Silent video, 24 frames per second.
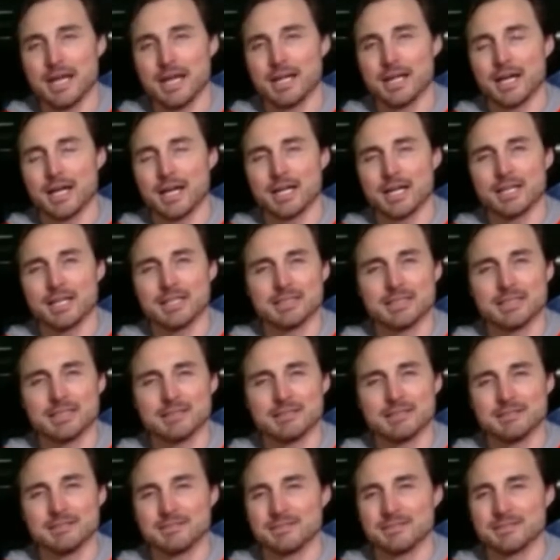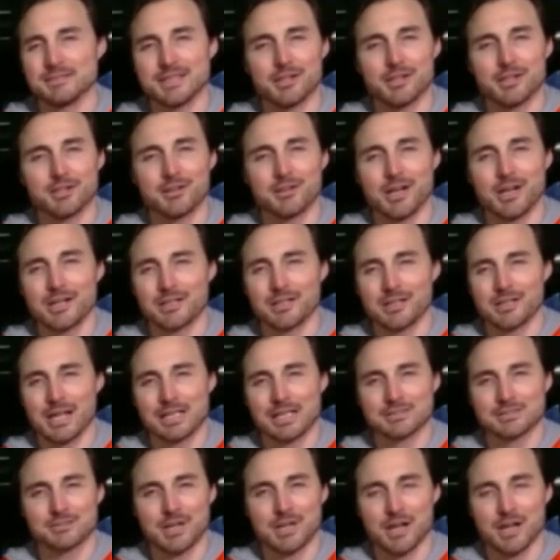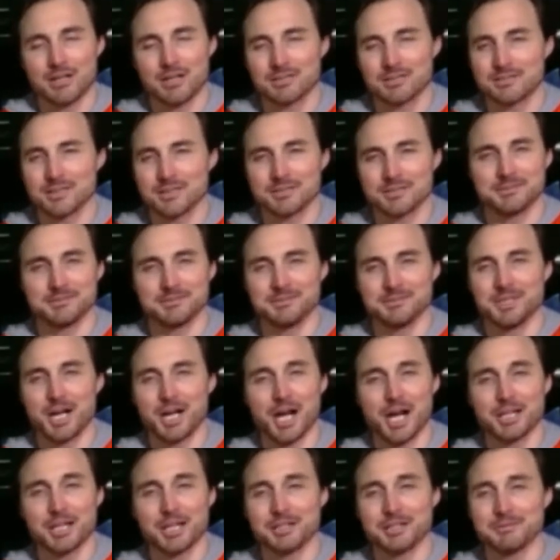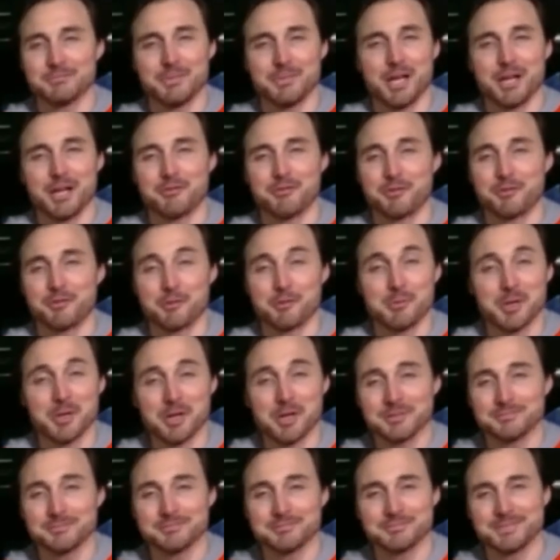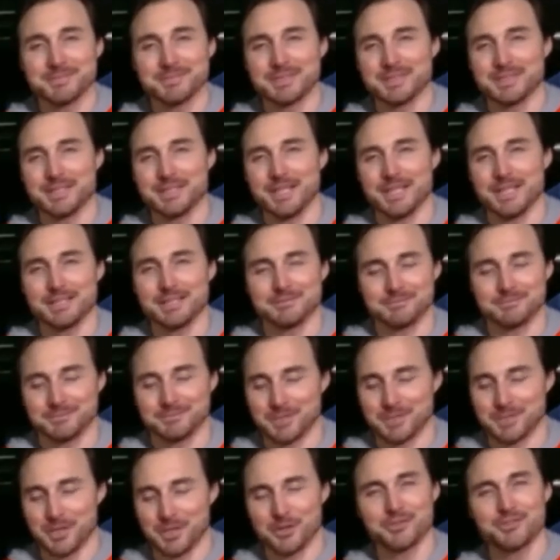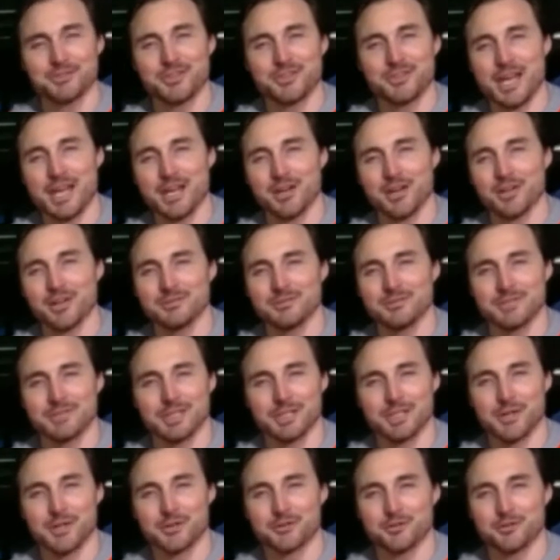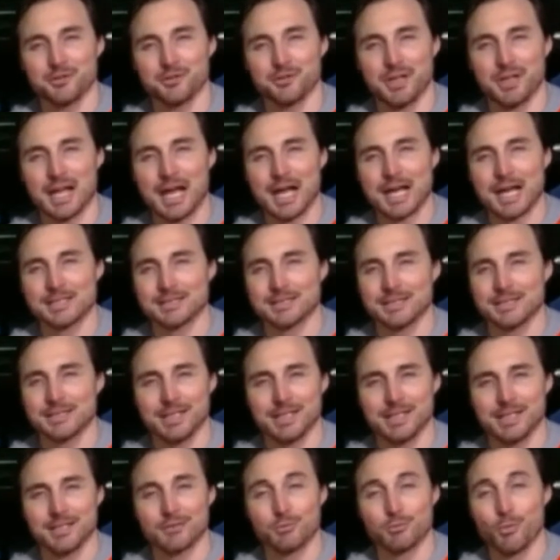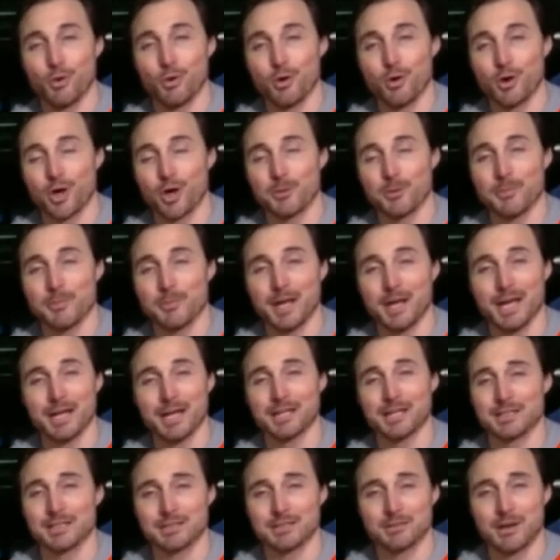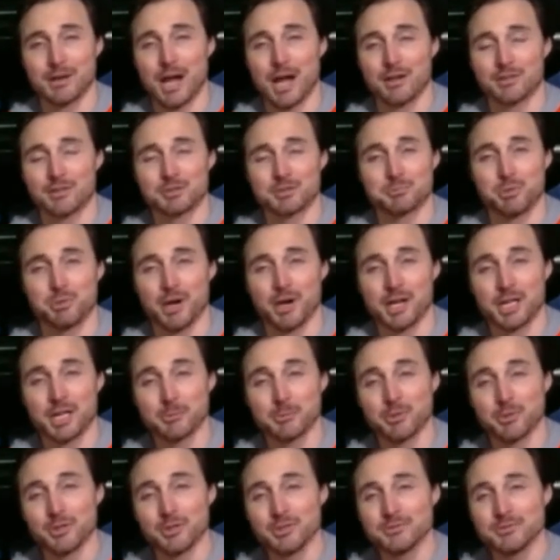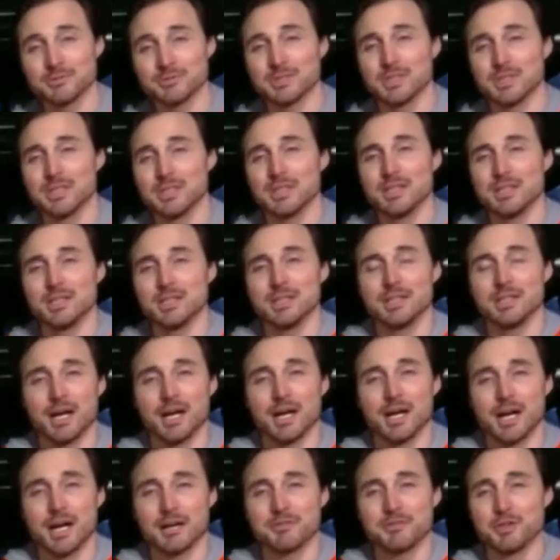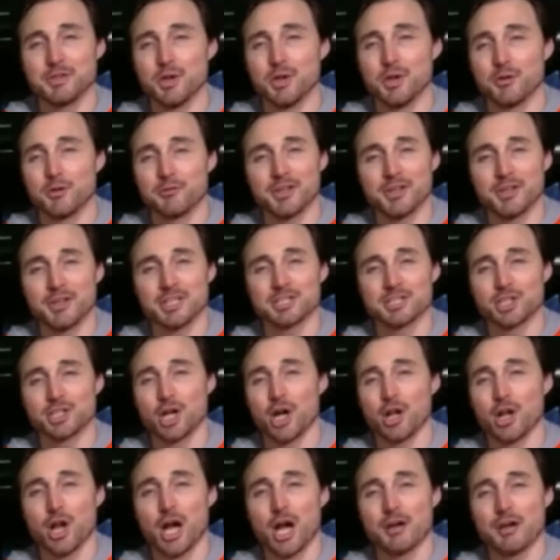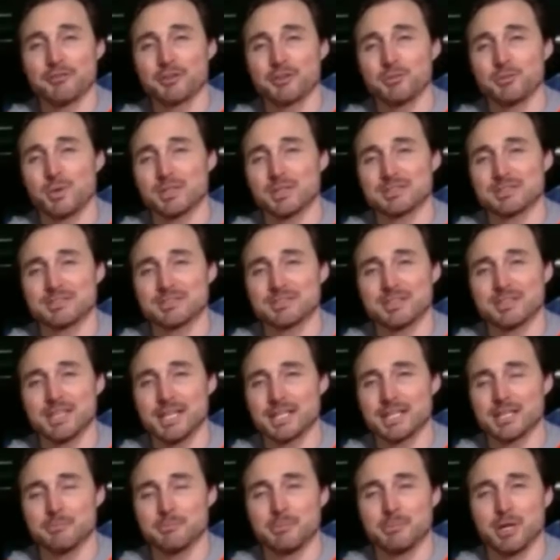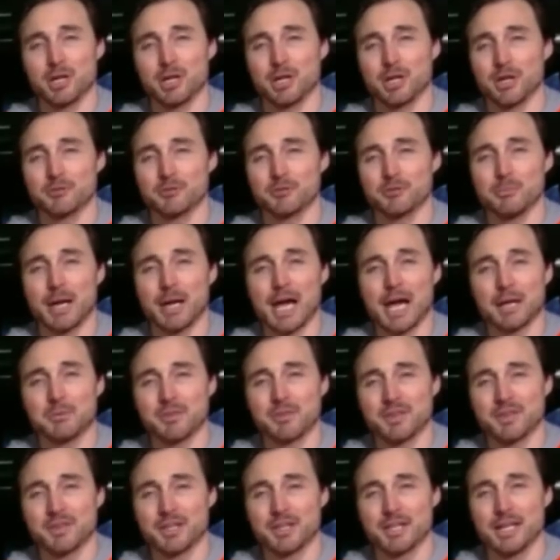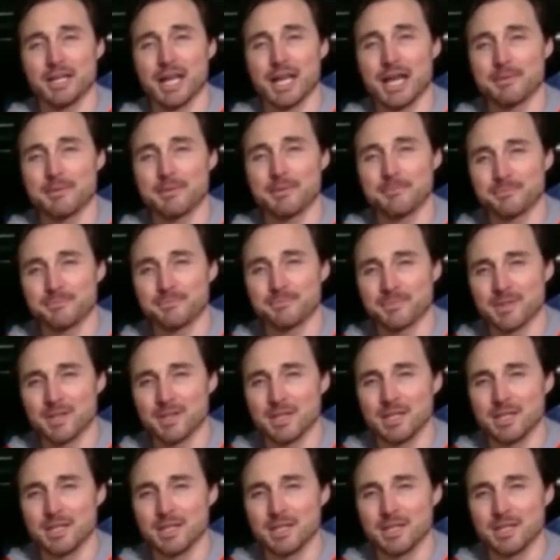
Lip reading: And standard glass growler is just not made for beer. It goes stale, it goes flat, it gets warm, and the growler is breakable. If you don't finish it all off in one sitting, the beer goes bad within a day.